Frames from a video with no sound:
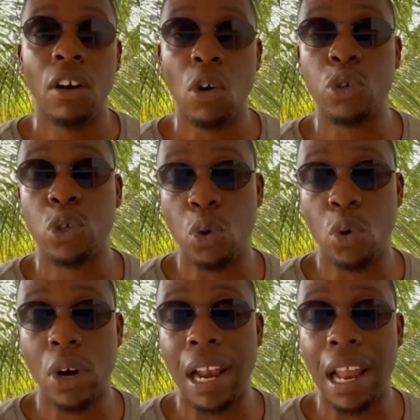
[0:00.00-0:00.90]

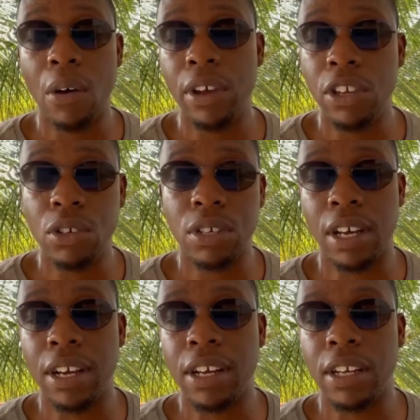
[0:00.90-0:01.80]
also allowing you to
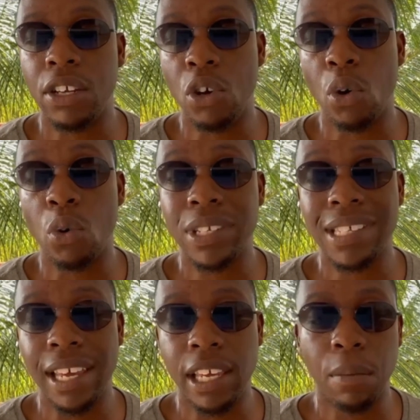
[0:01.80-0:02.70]
earn your
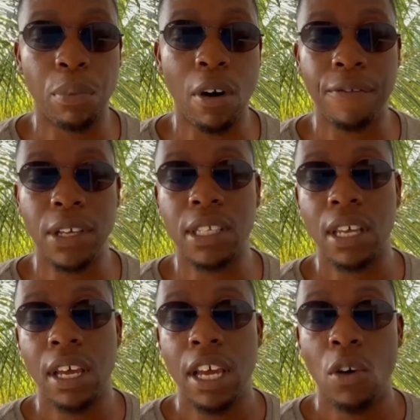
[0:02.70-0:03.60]
staking profits,
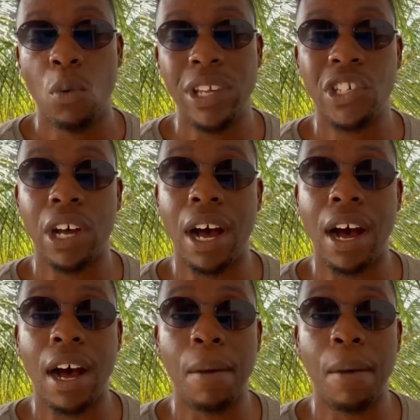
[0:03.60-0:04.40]
which are